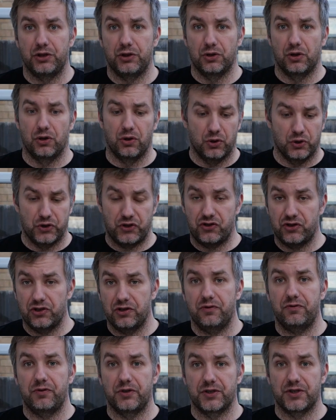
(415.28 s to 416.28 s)
your
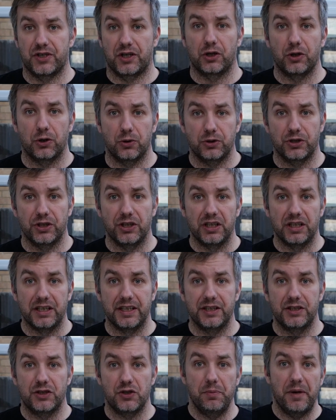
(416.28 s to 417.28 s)
surface
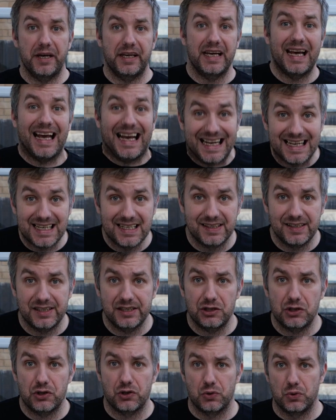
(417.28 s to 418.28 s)
accordingly to make it
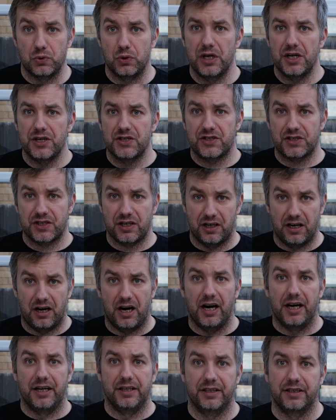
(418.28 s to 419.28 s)
easier to
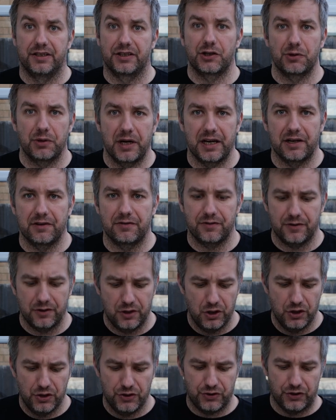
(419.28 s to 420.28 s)
scar and engrave.
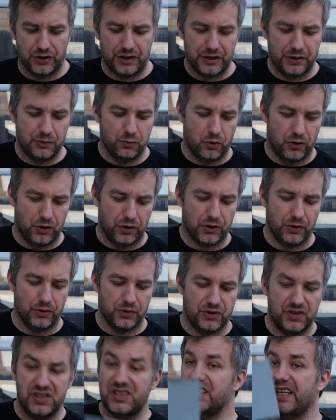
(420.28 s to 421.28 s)
So you can work
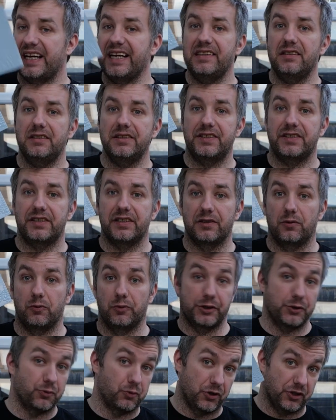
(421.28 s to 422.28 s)
on stainless steel,
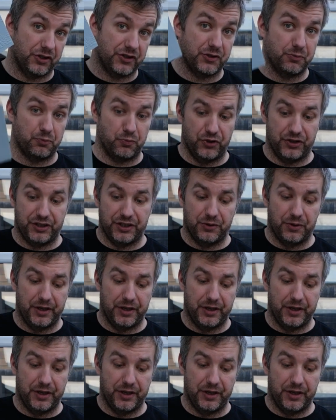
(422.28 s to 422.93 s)
which works pretty